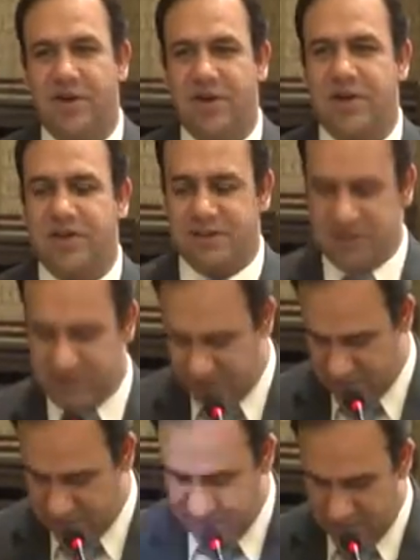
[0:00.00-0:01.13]
the audience. It
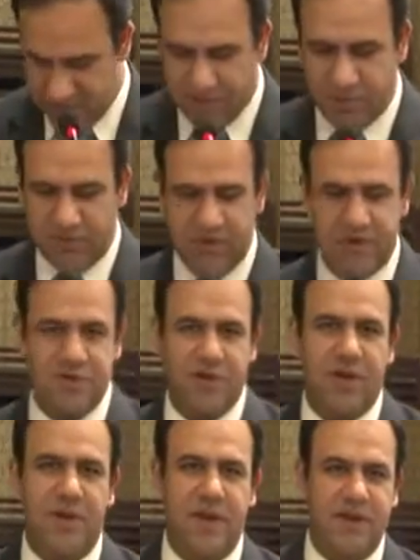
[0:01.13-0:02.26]
really is a privilege to
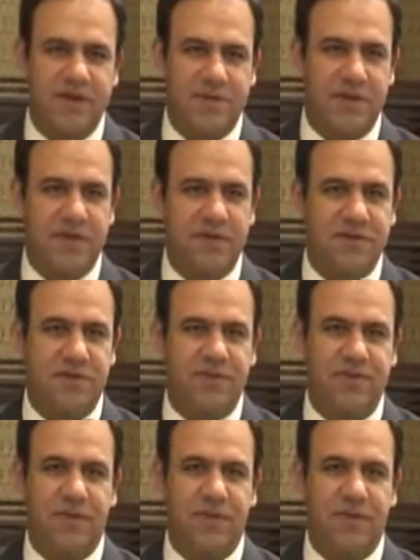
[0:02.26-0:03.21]
come here and speak with you.